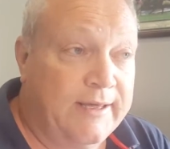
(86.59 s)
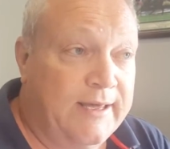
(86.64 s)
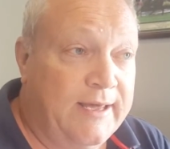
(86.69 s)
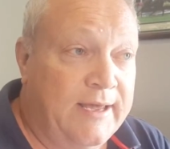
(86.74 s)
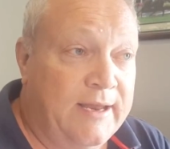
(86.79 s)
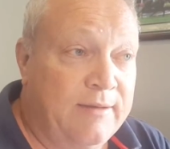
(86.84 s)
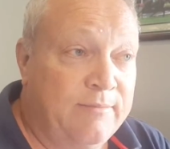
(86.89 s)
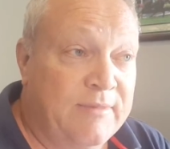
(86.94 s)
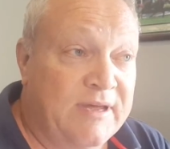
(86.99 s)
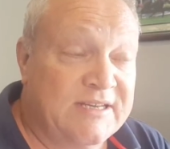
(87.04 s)

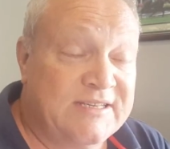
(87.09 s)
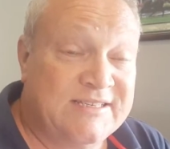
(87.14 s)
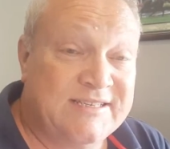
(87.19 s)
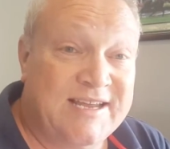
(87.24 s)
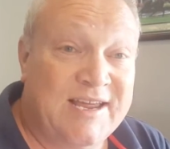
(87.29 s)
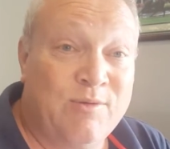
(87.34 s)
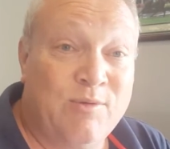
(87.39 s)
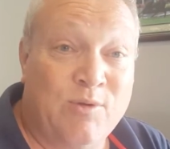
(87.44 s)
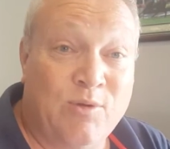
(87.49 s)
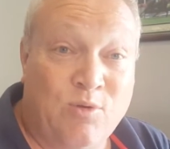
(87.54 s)
And must
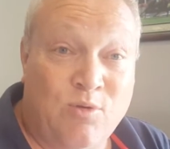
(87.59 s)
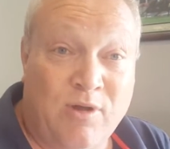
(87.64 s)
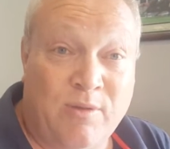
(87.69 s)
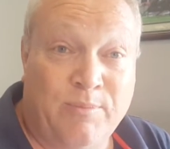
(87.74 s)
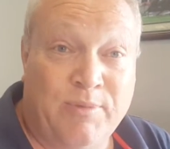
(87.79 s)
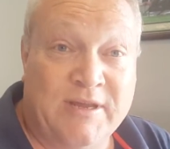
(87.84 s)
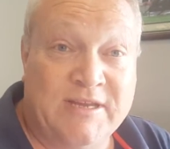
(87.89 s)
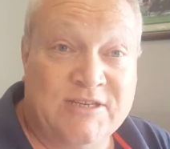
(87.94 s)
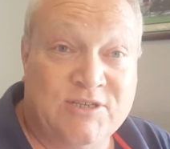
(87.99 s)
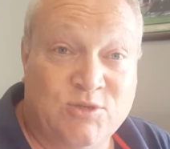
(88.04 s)
say we were quite
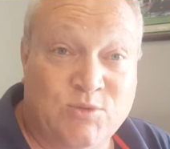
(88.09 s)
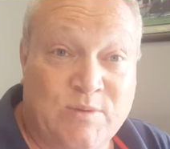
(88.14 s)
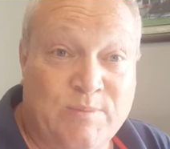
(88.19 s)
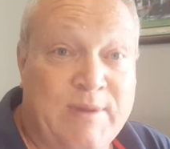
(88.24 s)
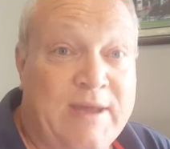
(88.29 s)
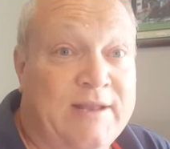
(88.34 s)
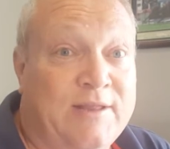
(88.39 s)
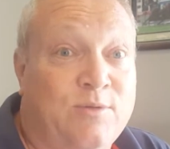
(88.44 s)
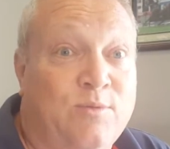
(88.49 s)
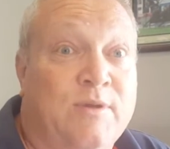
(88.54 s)
pleased because we
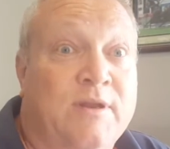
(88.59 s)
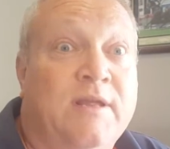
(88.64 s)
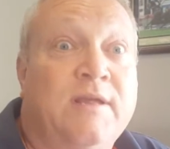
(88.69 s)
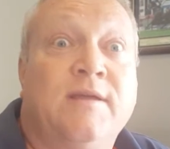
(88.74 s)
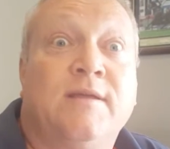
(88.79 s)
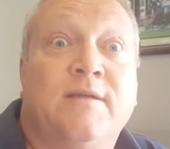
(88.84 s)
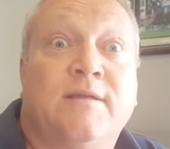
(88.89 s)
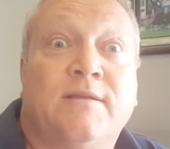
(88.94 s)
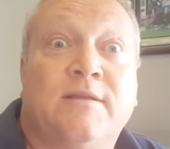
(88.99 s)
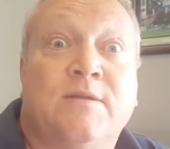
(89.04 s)
backed the winner,
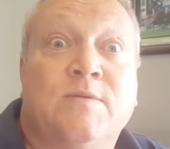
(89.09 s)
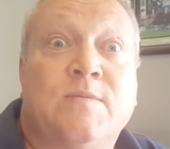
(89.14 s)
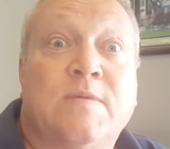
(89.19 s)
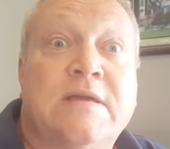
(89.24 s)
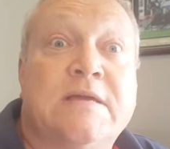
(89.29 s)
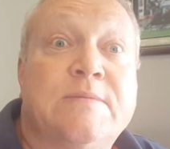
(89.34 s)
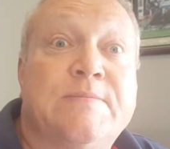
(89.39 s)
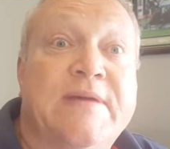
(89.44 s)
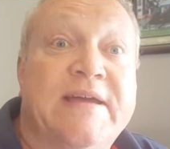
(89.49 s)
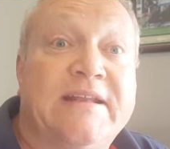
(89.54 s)
didn't we?
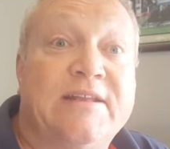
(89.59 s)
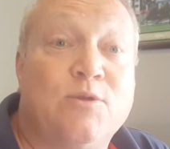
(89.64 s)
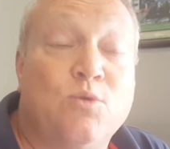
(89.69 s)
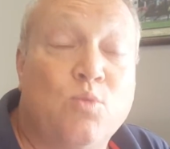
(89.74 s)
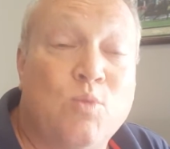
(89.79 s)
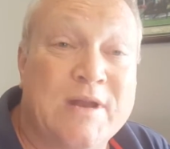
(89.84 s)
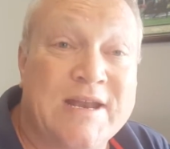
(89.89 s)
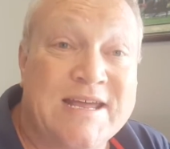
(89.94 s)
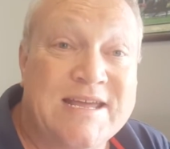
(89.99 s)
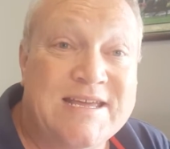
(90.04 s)
Backed a
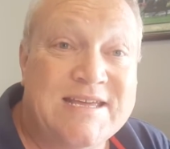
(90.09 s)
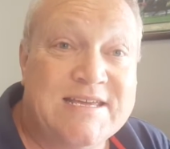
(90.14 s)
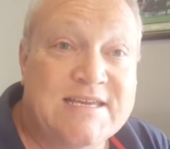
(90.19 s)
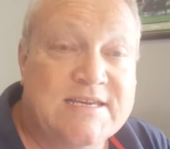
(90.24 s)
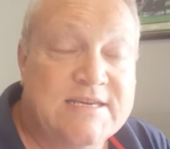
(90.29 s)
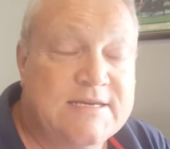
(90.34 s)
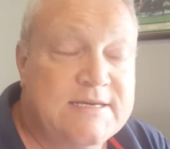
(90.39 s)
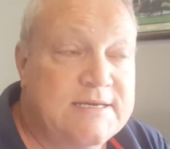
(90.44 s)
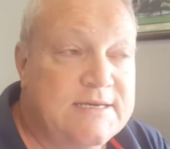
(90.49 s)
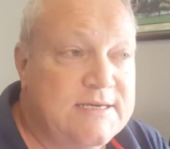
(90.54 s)
winner.
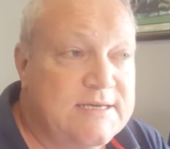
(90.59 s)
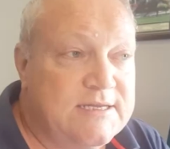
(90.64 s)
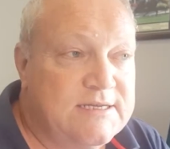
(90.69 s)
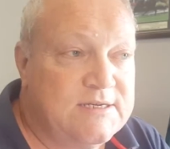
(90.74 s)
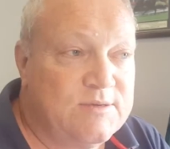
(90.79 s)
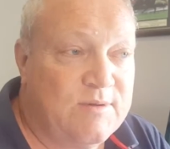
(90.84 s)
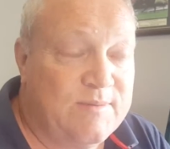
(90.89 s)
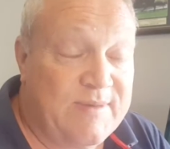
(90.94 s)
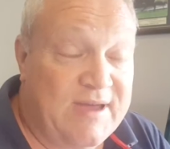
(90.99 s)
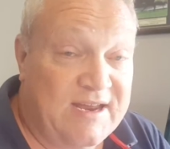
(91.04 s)

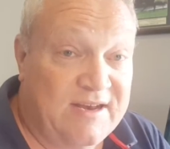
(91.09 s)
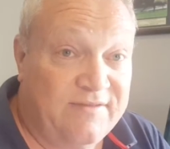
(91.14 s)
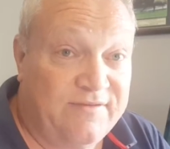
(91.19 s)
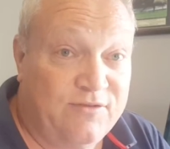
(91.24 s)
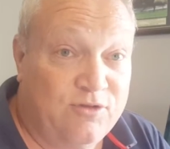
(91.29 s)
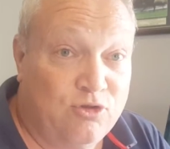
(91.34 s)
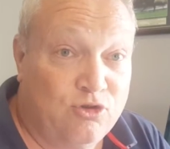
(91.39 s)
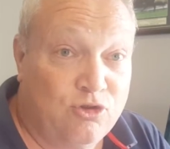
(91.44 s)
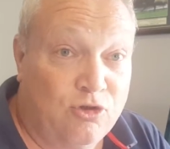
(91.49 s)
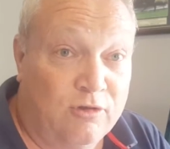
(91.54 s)
So we made a
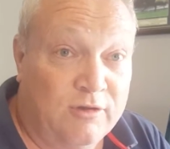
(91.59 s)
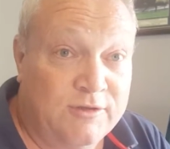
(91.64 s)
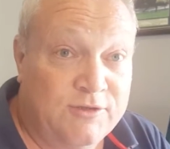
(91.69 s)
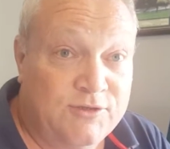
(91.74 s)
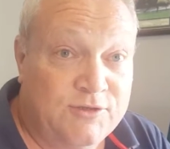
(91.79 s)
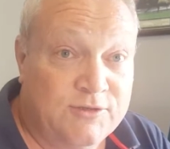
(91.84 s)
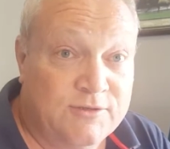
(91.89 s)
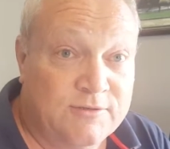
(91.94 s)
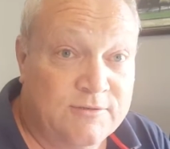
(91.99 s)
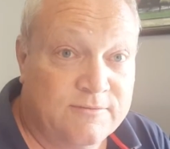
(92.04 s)
few
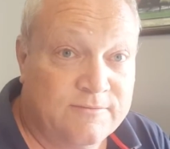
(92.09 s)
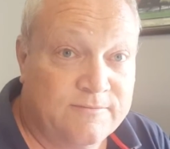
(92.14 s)
dollars.